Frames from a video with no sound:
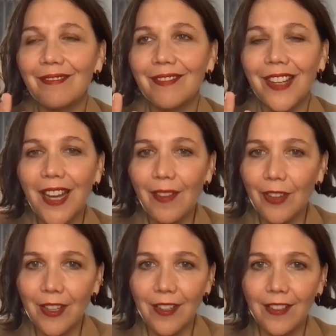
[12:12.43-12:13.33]

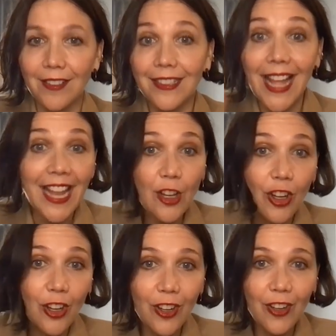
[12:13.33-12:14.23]
whatever,
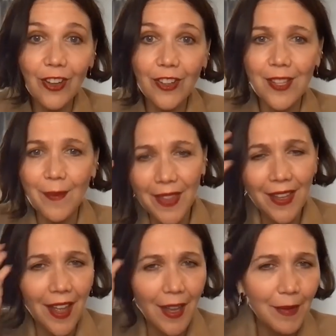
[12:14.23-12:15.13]
lighter or
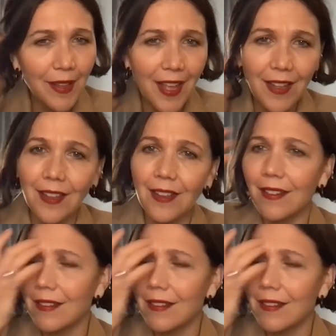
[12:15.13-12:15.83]
something, I'd be like,